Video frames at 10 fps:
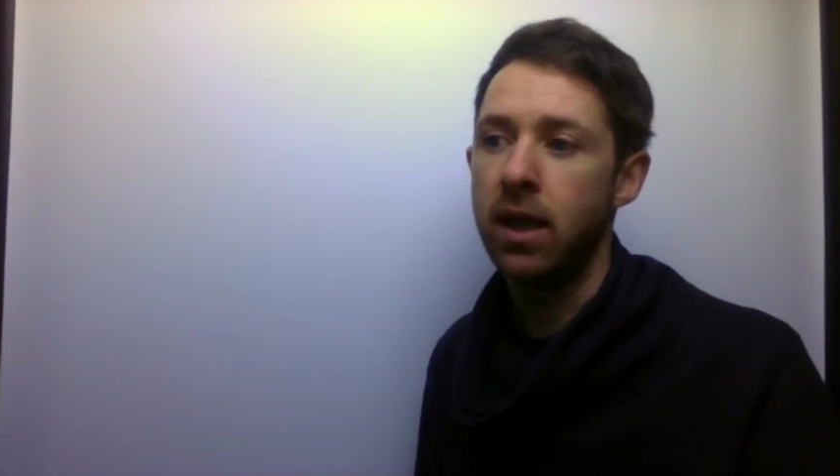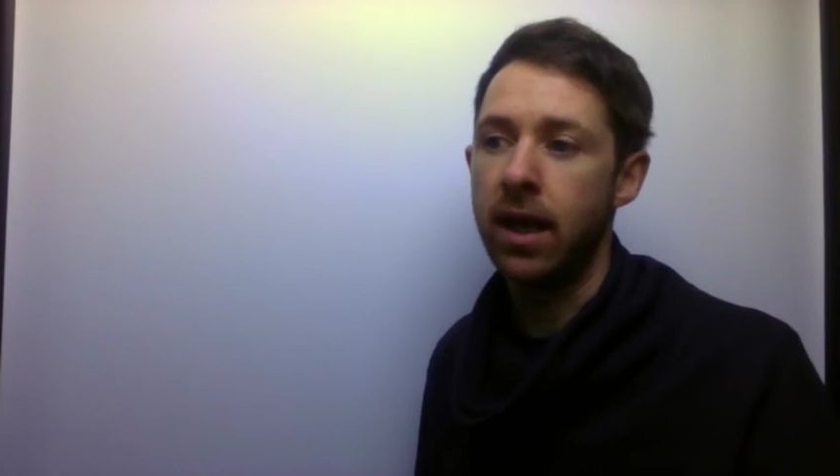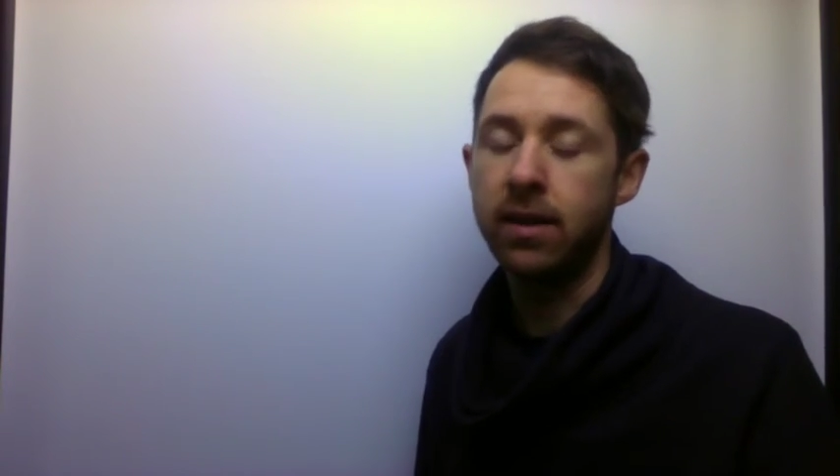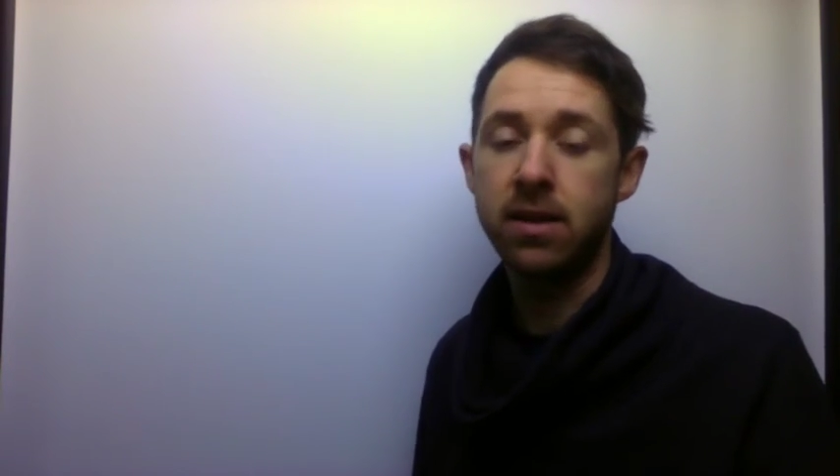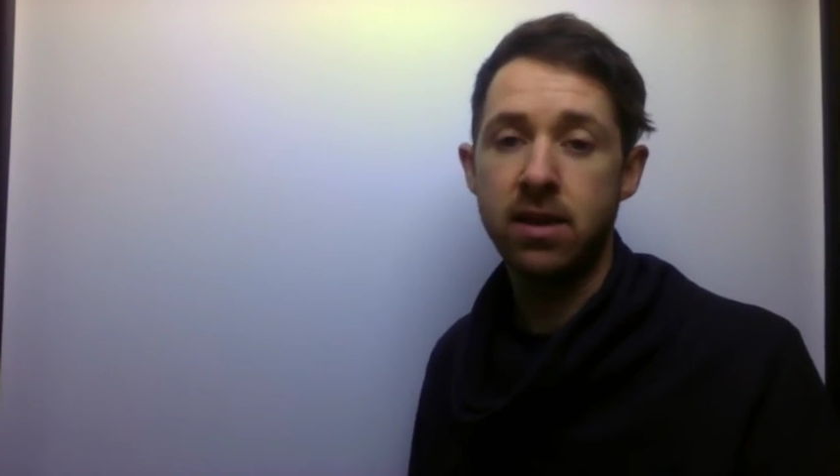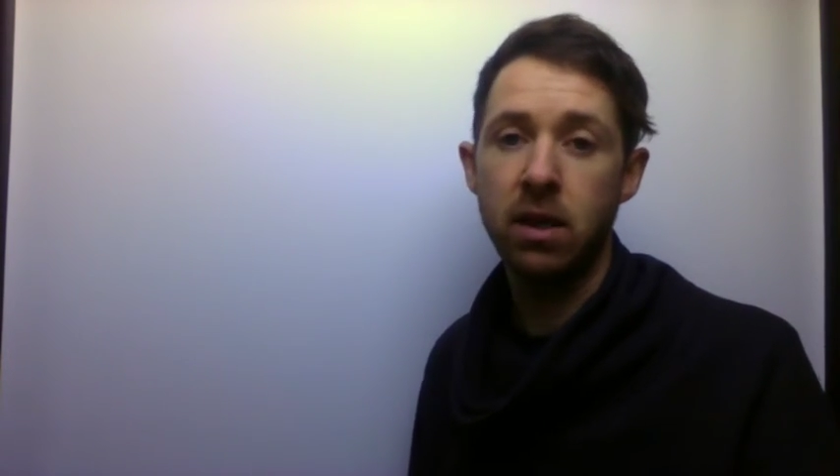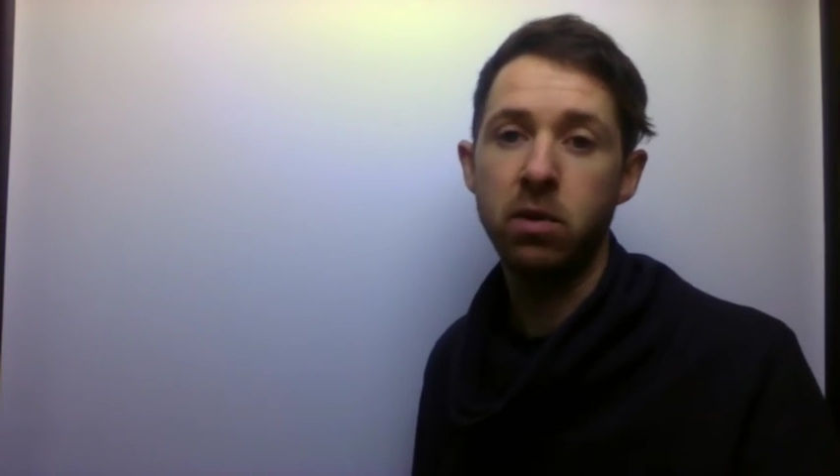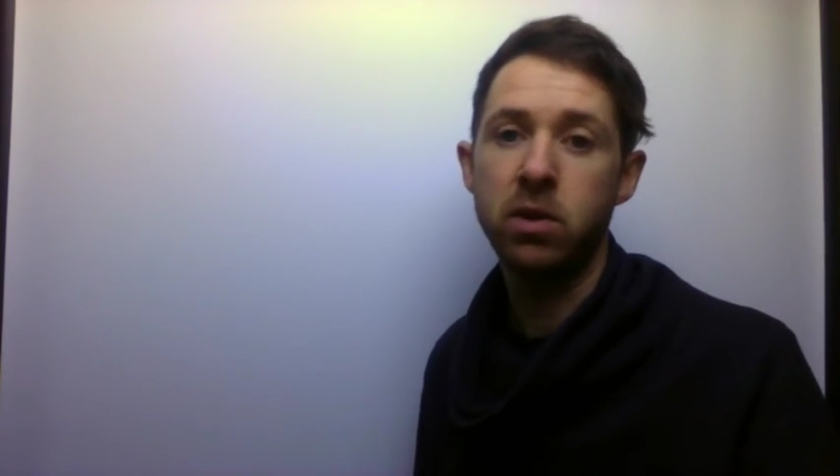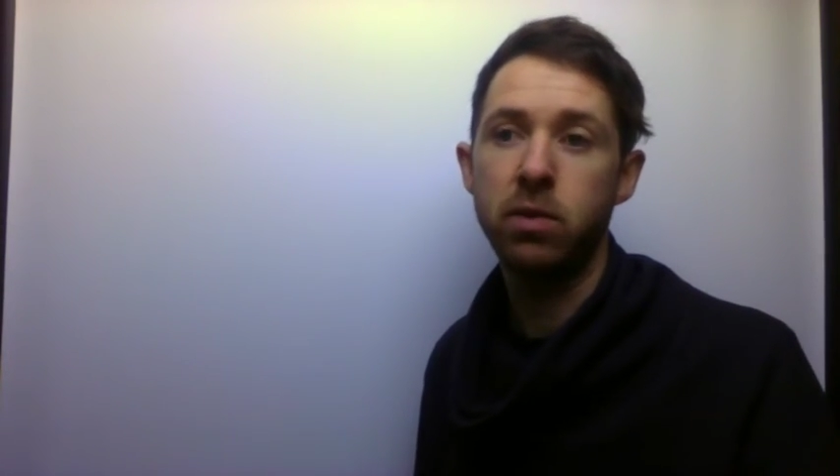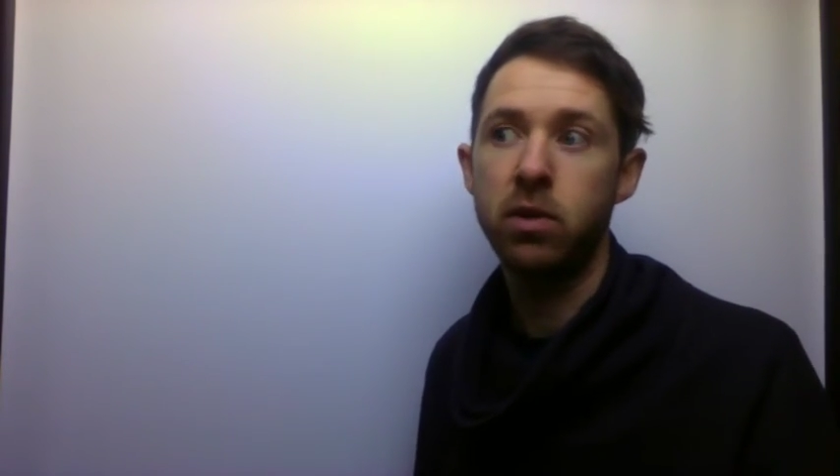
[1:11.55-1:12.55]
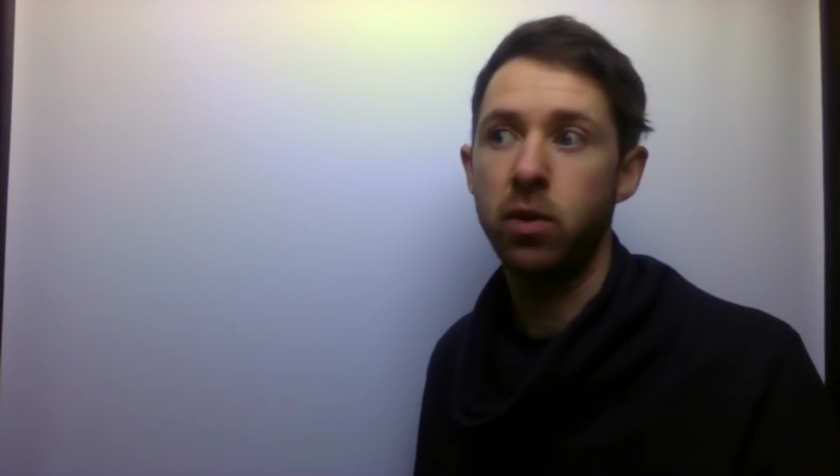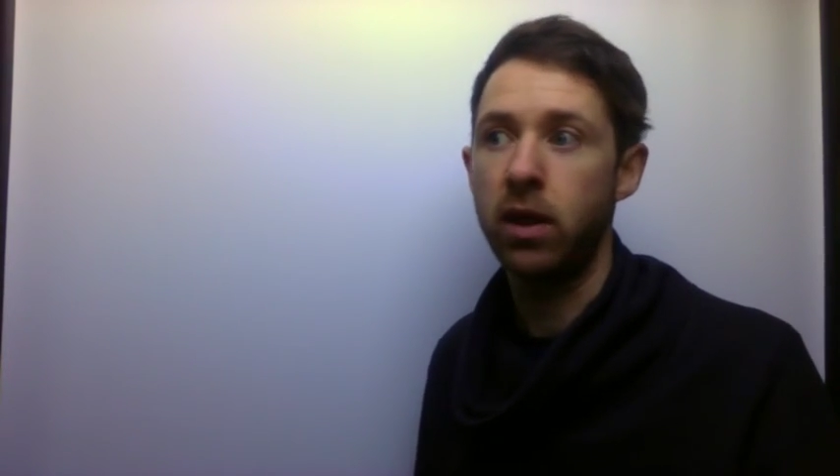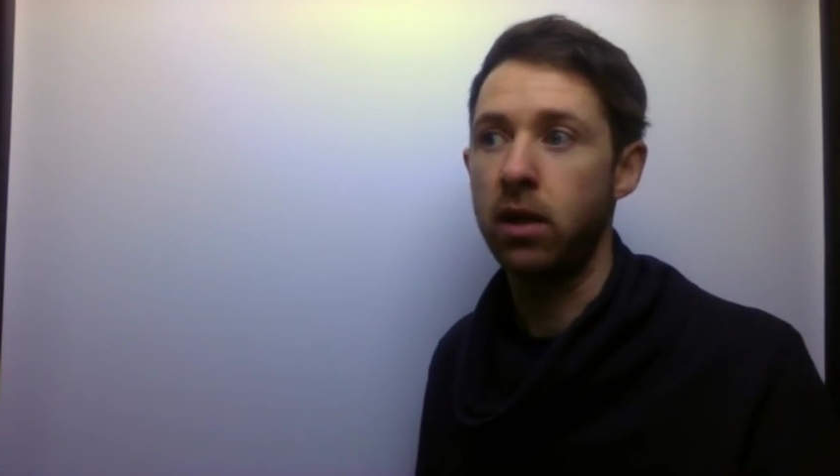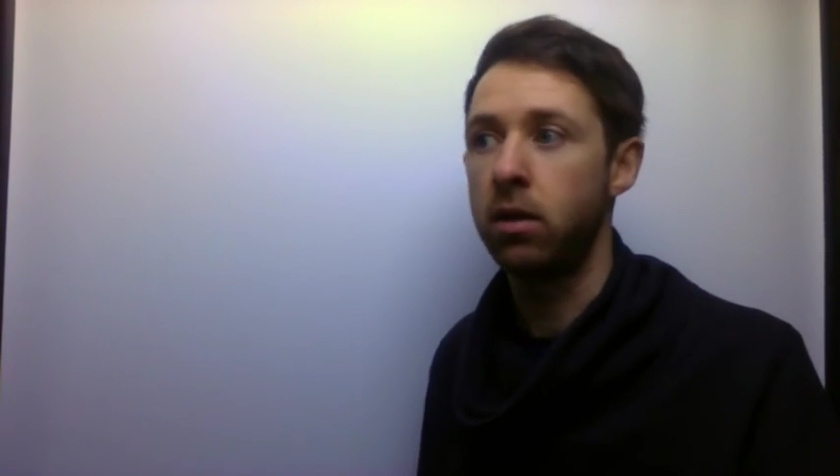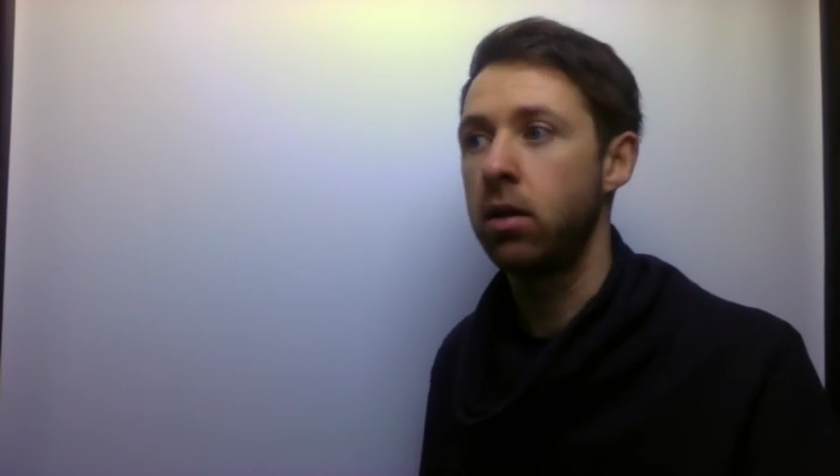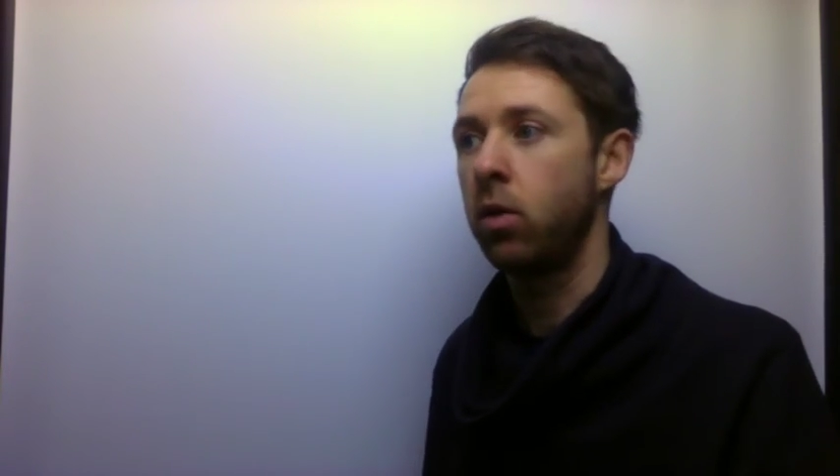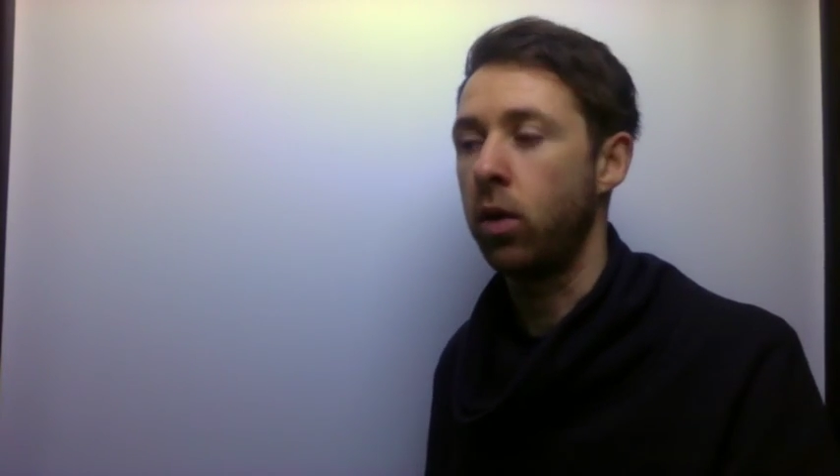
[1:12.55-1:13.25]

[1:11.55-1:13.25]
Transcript: distinguish between